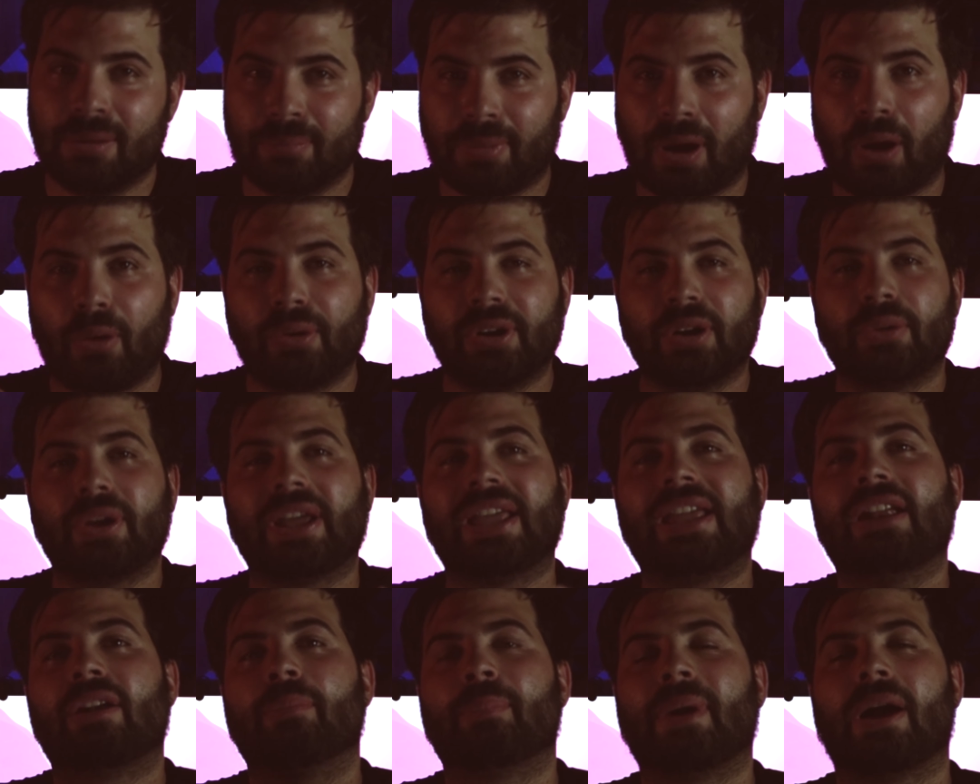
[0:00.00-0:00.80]
But I want
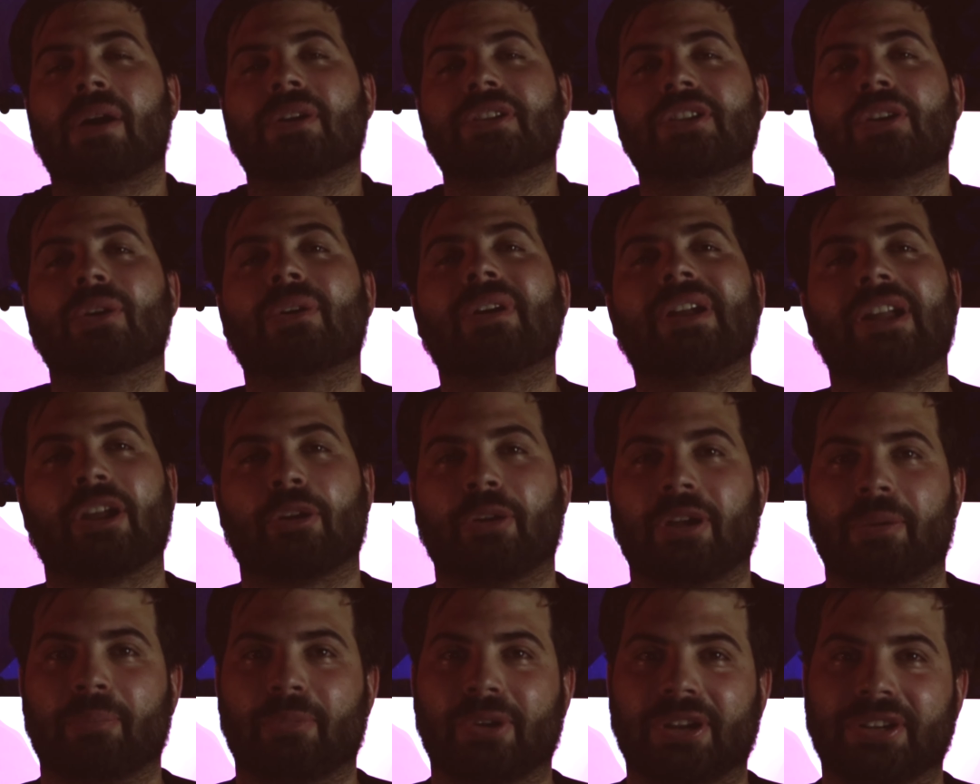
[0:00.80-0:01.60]
to hear about your
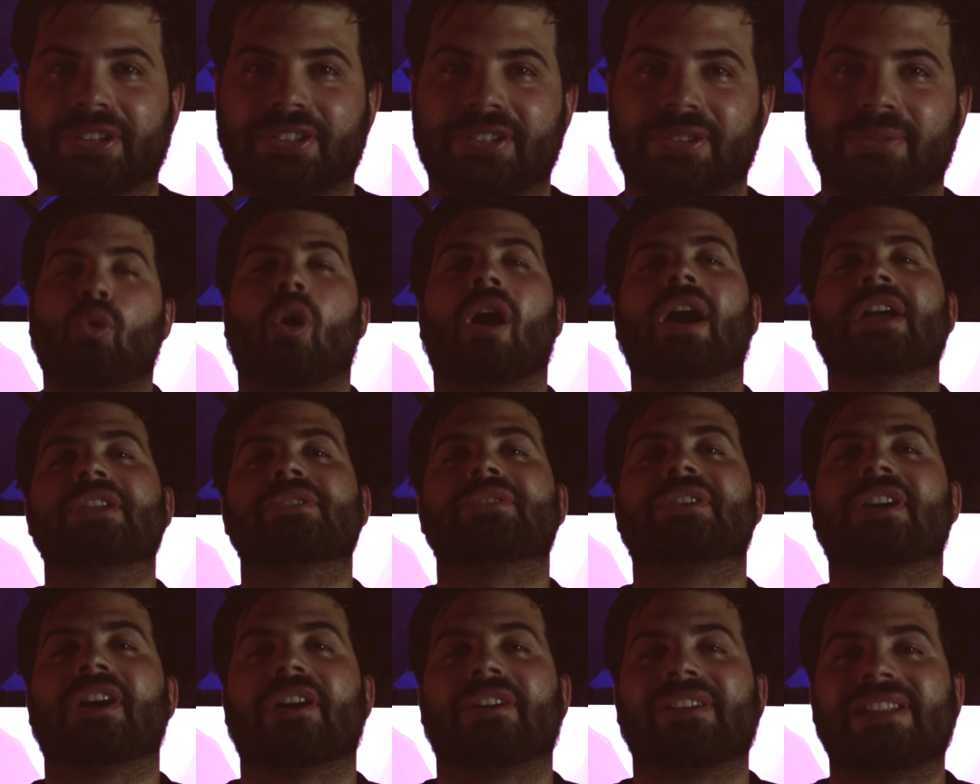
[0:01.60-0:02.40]
equipment. What are
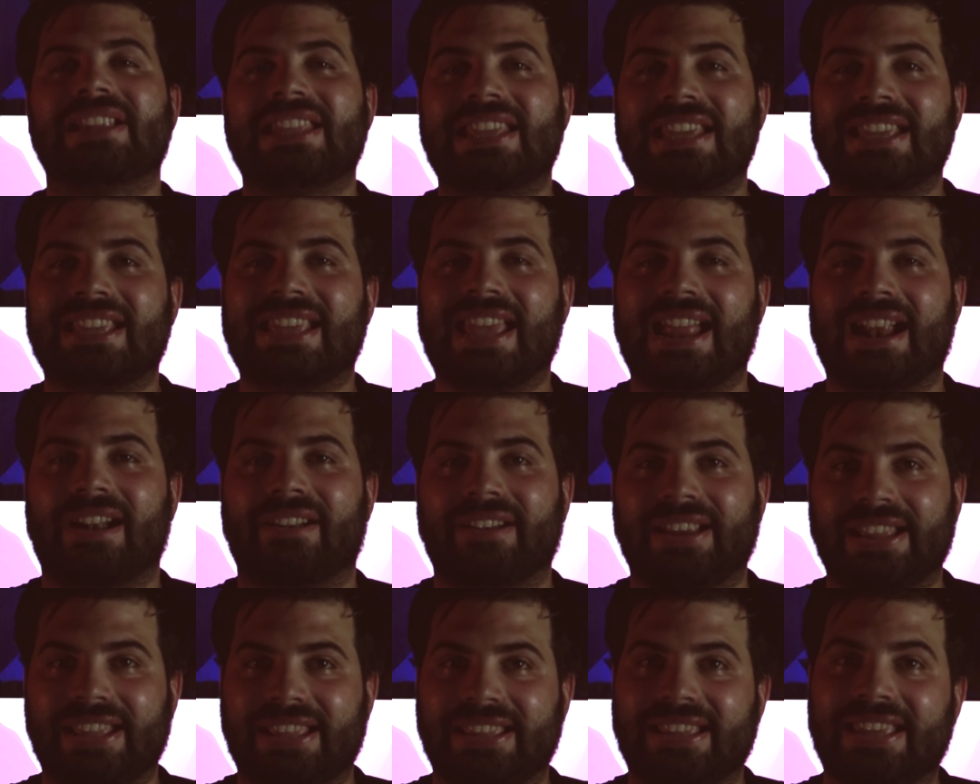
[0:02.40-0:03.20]
you currently
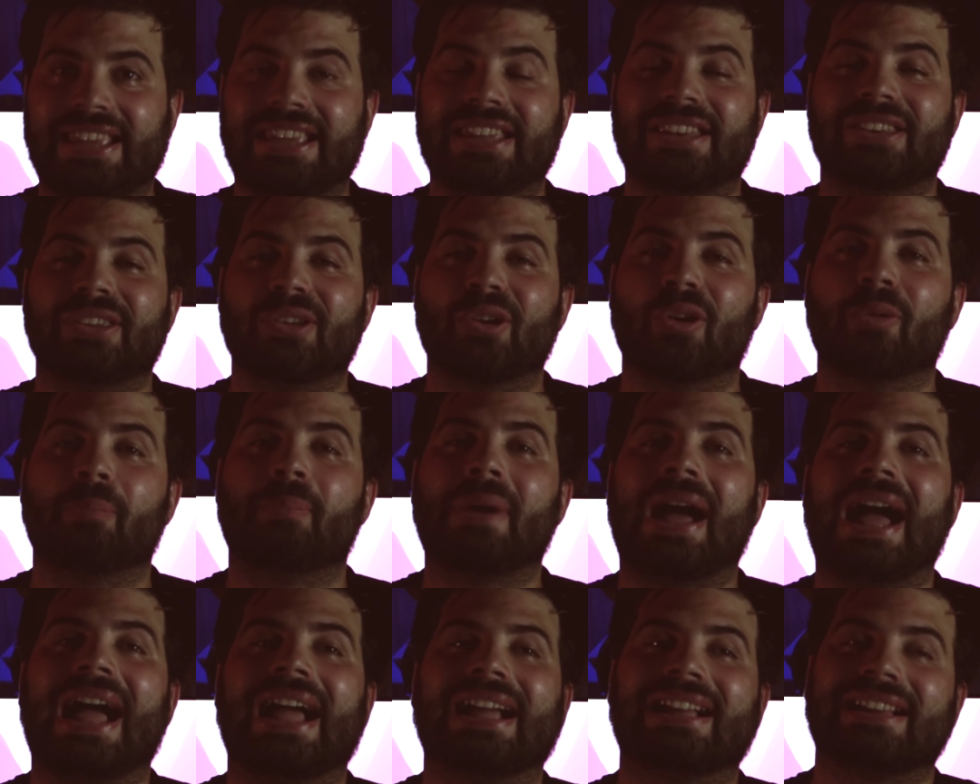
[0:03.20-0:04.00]
carrying in your
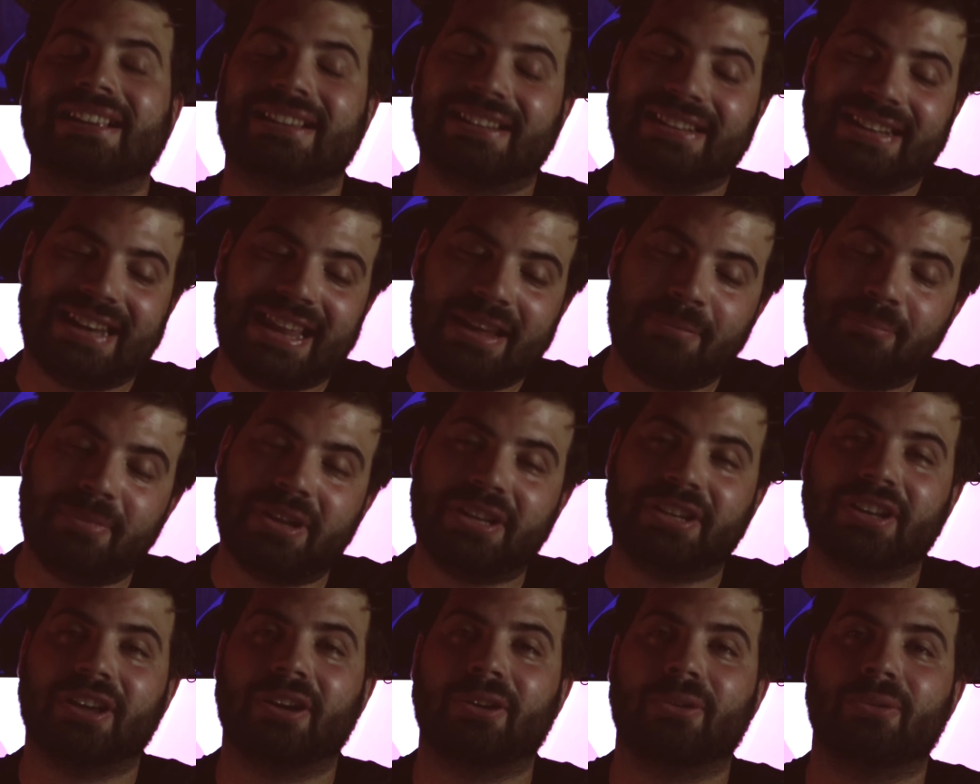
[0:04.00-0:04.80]
bag? Let
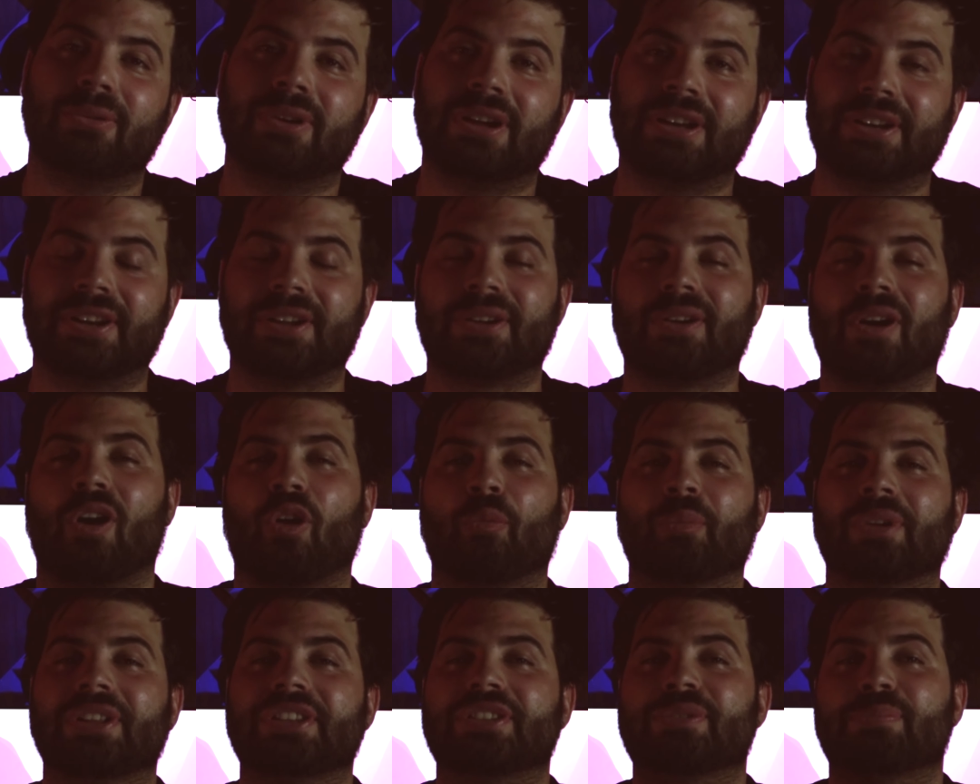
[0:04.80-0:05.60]
me know in the
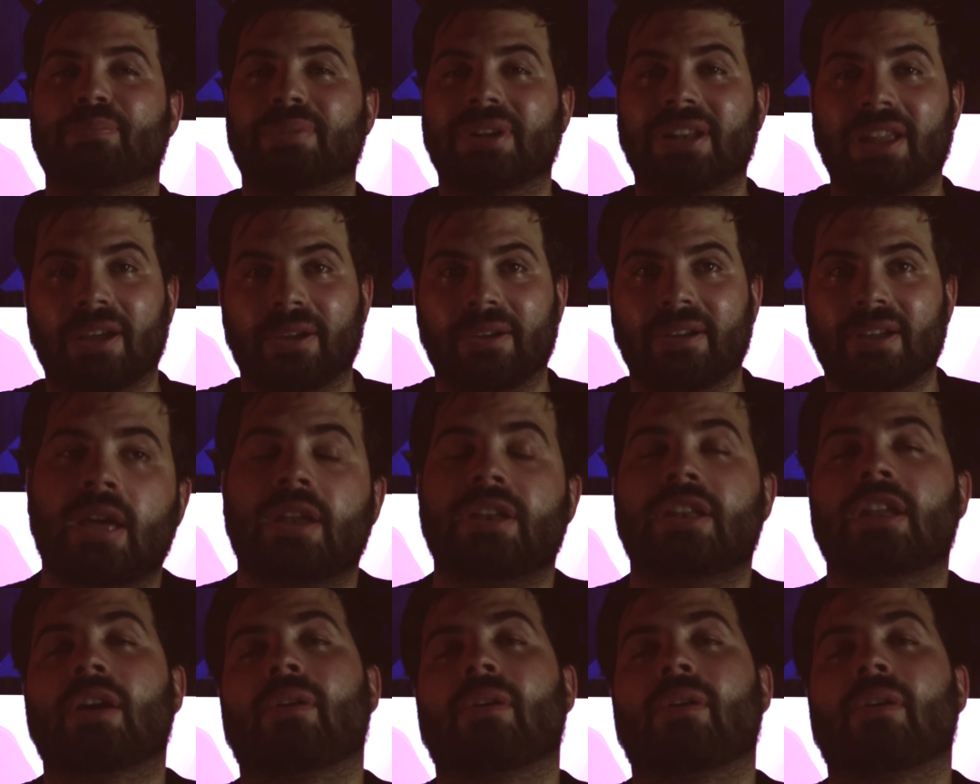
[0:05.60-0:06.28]
comments below.